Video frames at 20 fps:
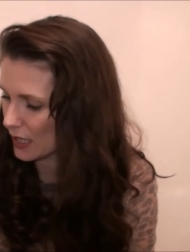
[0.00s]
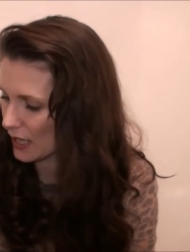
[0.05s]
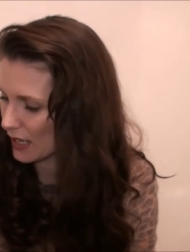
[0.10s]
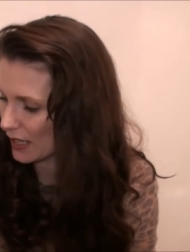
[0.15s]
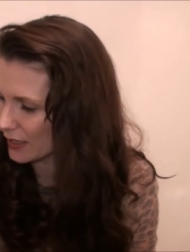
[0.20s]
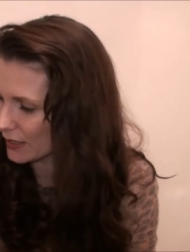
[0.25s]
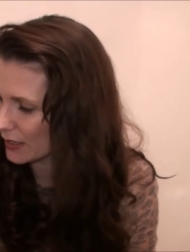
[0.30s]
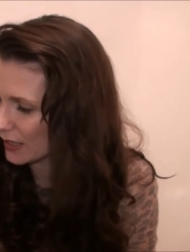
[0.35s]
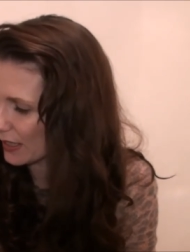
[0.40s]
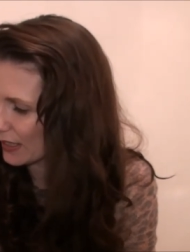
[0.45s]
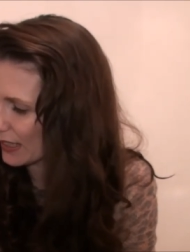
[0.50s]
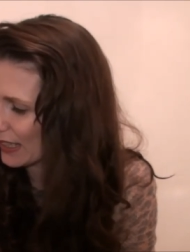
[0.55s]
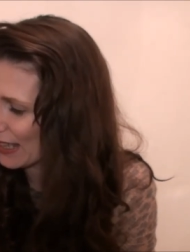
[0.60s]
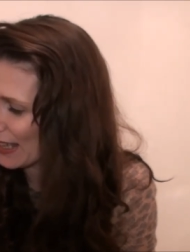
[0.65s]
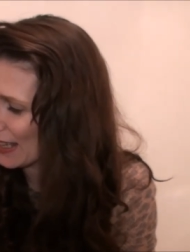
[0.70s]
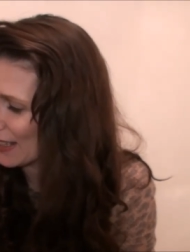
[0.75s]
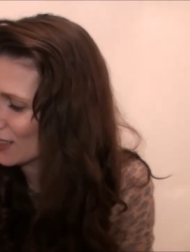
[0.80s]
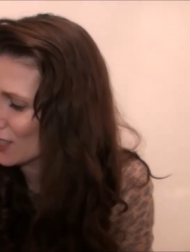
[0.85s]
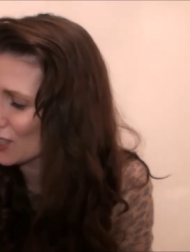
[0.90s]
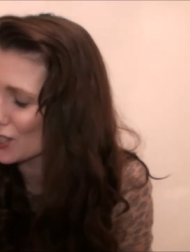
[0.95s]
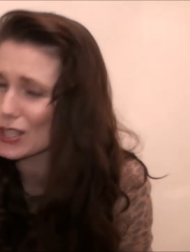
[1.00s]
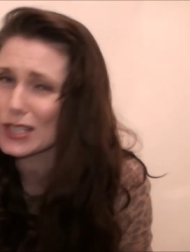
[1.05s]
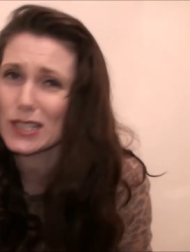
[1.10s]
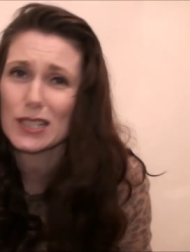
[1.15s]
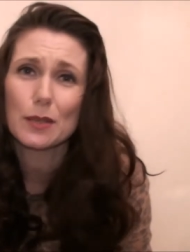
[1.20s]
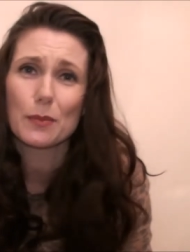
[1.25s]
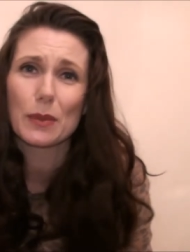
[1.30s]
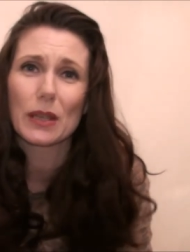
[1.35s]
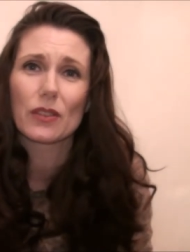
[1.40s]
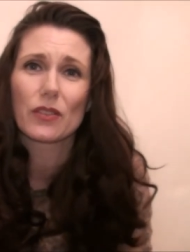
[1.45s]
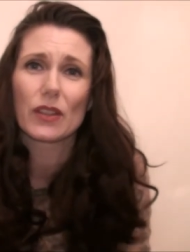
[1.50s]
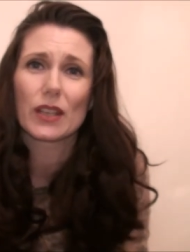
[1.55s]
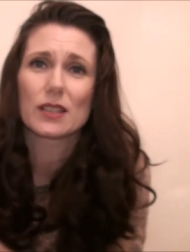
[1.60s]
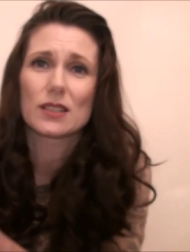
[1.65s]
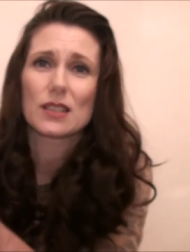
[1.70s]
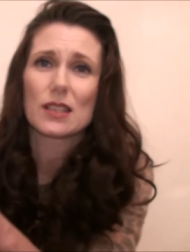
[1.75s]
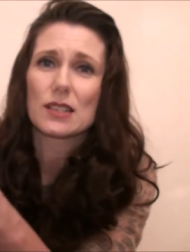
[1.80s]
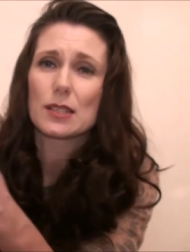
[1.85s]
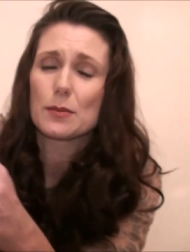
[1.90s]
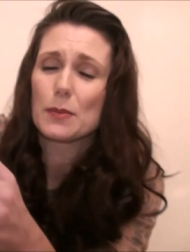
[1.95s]
And again, just to make
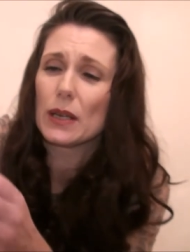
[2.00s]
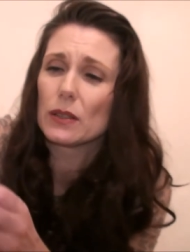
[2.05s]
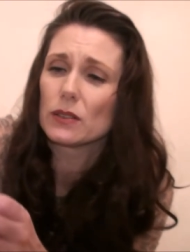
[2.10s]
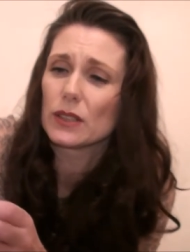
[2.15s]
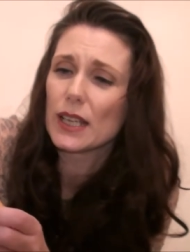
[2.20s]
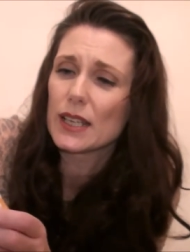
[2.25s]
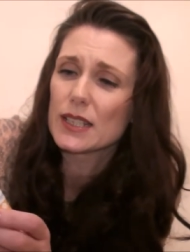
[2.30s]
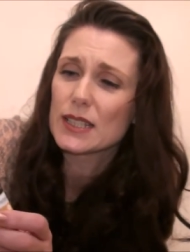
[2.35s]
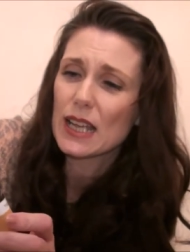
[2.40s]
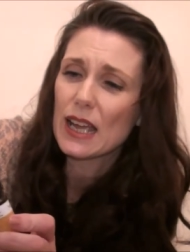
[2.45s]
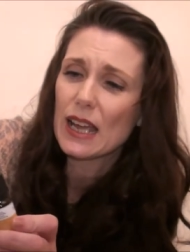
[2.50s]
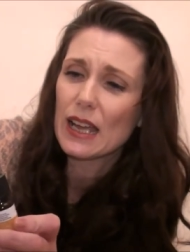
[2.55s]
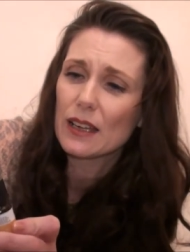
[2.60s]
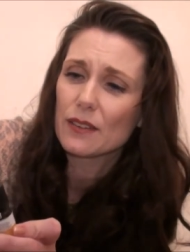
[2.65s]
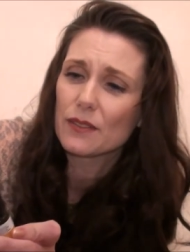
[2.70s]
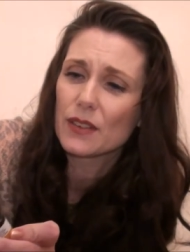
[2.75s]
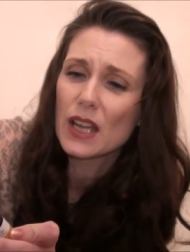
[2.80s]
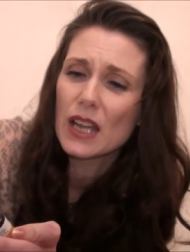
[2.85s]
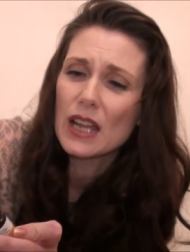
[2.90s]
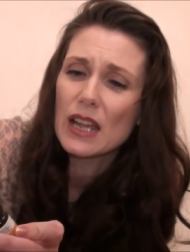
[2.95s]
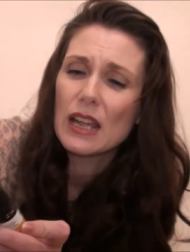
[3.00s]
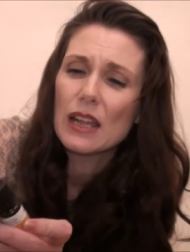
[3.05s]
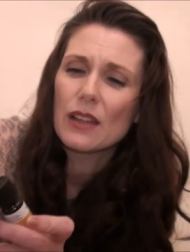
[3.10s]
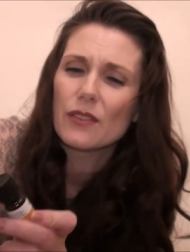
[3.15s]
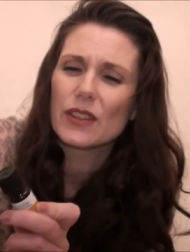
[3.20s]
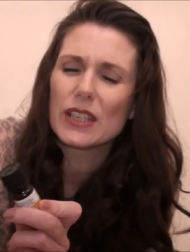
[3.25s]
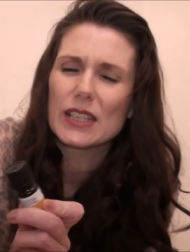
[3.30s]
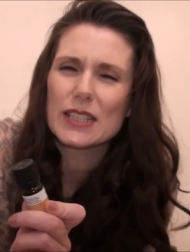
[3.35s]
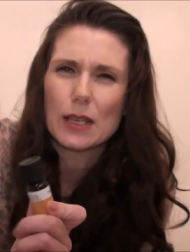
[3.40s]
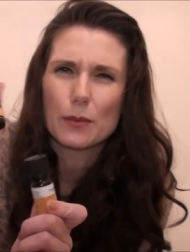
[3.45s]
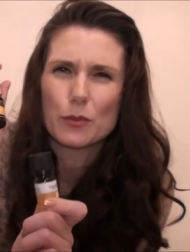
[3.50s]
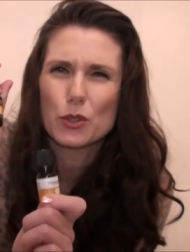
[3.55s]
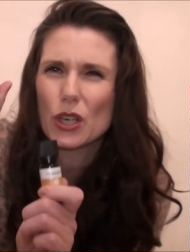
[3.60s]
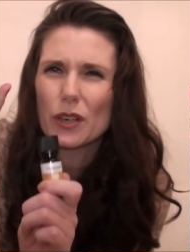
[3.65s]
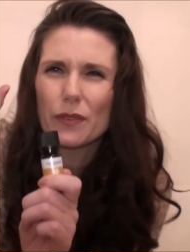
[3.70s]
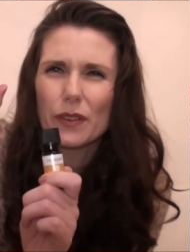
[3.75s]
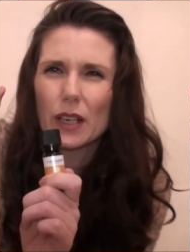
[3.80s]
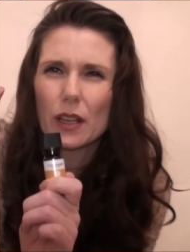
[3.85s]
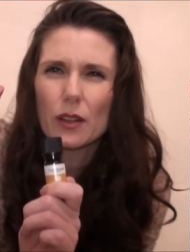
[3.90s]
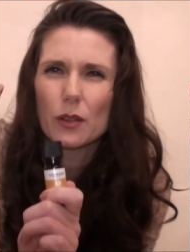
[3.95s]
things smell nice, I have these. I'm sure I
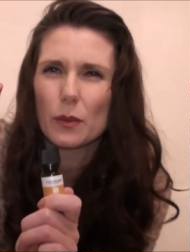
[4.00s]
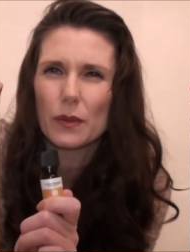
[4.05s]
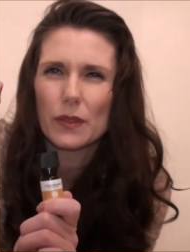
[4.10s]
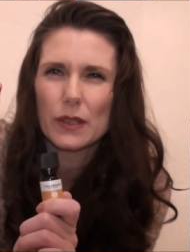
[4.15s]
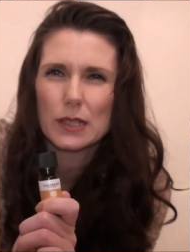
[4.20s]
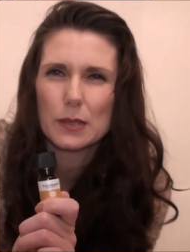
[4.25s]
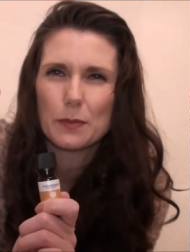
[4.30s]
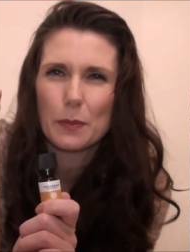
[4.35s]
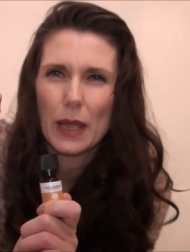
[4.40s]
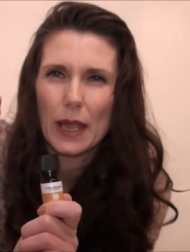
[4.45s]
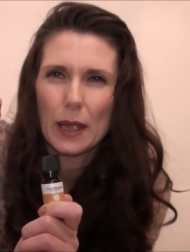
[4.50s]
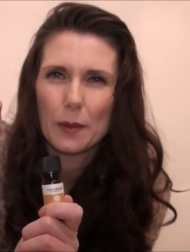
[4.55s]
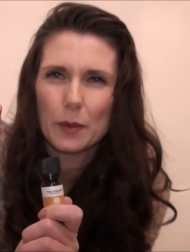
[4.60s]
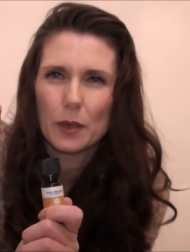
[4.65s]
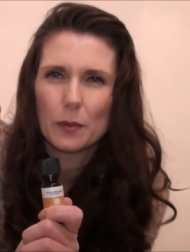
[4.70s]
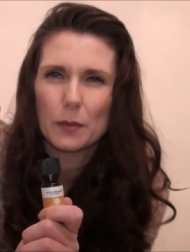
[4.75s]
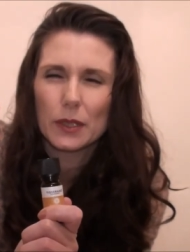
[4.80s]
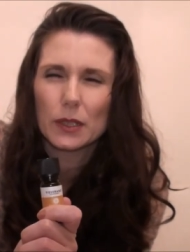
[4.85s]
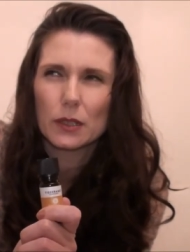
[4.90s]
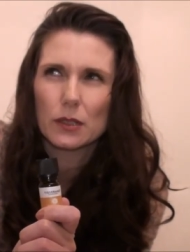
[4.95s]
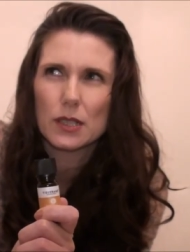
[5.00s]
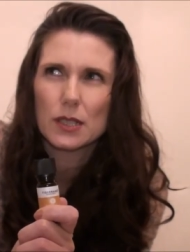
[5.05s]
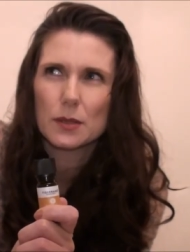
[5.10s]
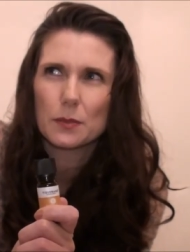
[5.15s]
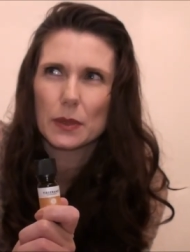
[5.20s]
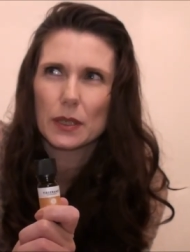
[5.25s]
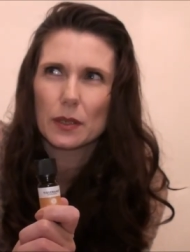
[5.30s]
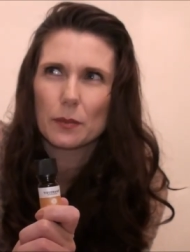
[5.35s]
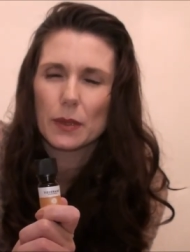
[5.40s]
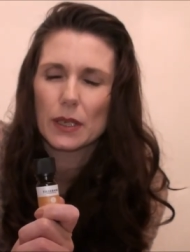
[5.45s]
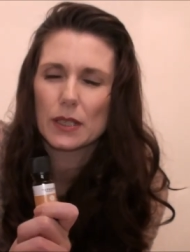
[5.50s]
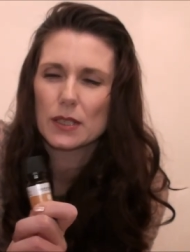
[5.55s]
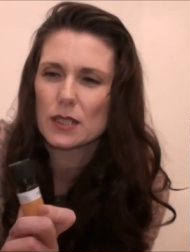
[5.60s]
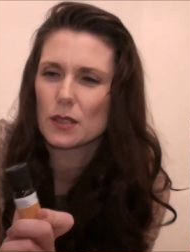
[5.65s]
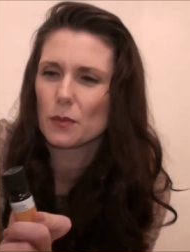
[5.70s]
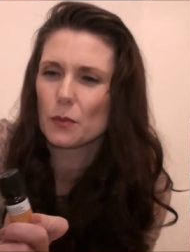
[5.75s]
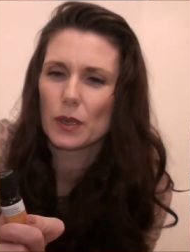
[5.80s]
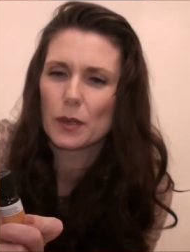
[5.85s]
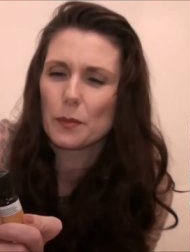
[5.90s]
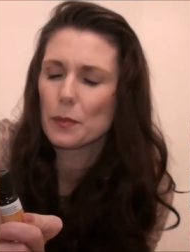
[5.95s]
have another one that's peppermint or spearmint
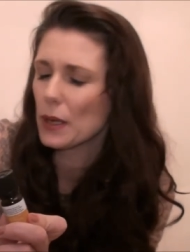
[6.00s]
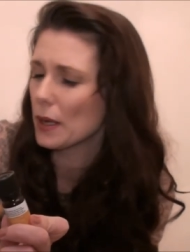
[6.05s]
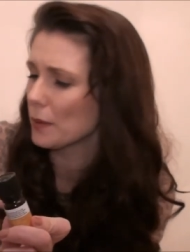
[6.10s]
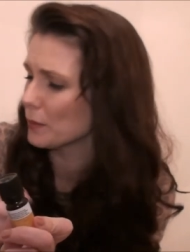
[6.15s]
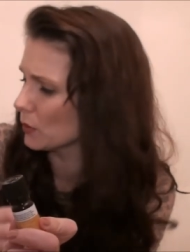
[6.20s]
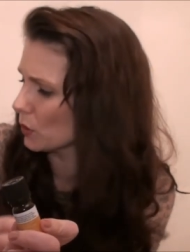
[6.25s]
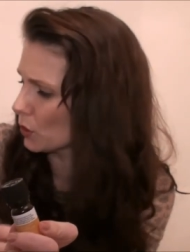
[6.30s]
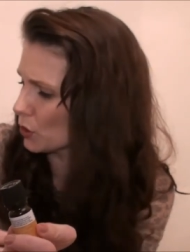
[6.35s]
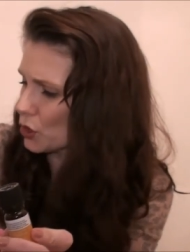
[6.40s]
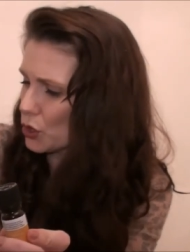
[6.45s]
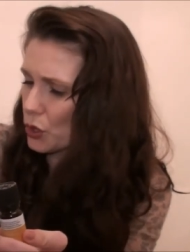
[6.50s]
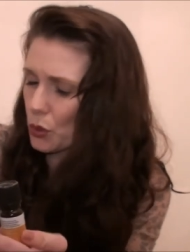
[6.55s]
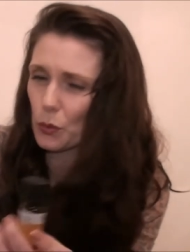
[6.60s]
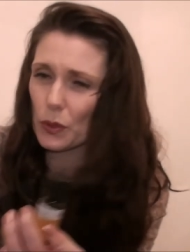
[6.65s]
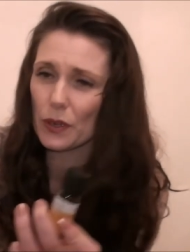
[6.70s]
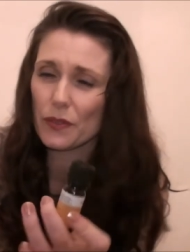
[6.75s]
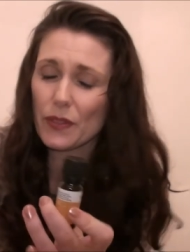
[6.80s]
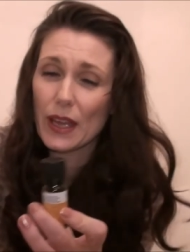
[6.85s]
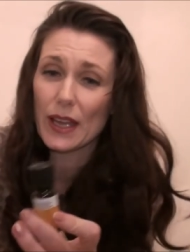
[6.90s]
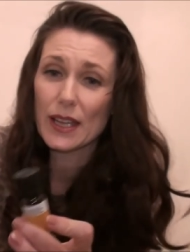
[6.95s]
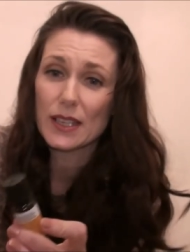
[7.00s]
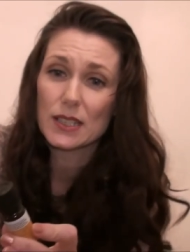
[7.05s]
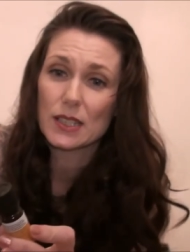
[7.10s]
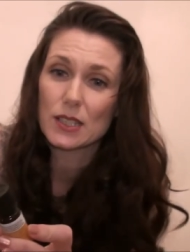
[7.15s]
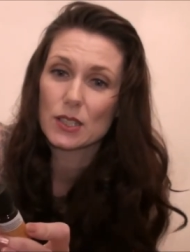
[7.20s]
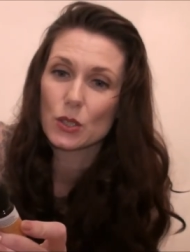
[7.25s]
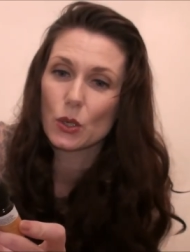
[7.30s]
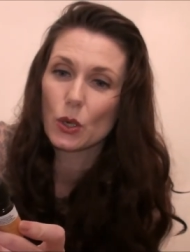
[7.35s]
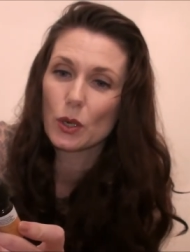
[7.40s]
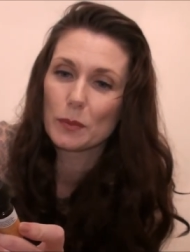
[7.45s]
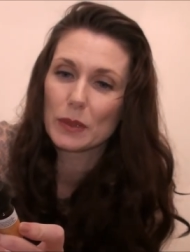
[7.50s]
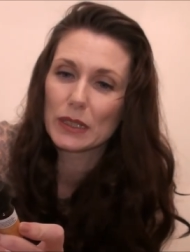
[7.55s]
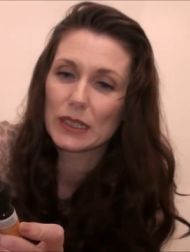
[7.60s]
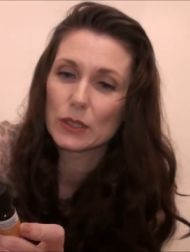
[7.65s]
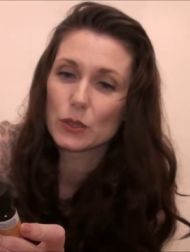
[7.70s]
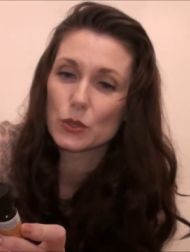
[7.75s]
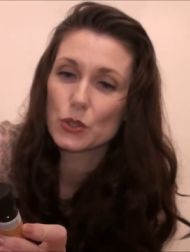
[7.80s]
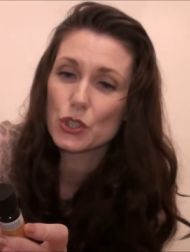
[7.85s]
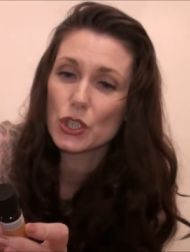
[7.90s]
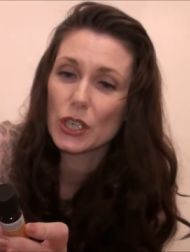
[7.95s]
somewhere, but I'm not sure where that is. It's not on my
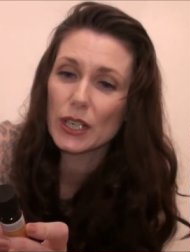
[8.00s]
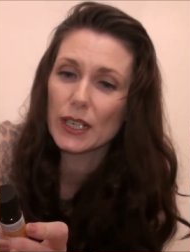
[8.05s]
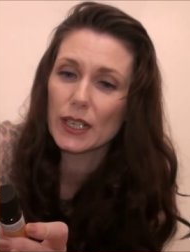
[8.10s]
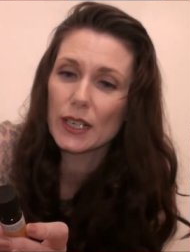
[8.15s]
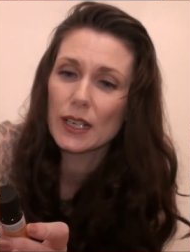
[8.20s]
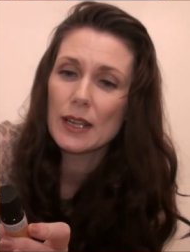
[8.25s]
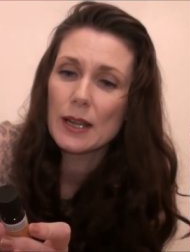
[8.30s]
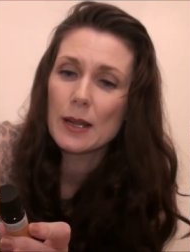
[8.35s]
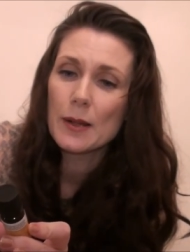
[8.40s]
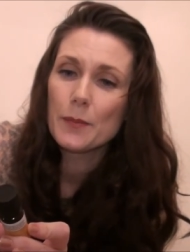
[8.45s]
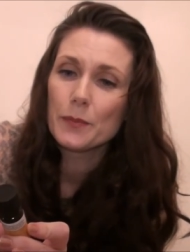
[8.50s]
little tray.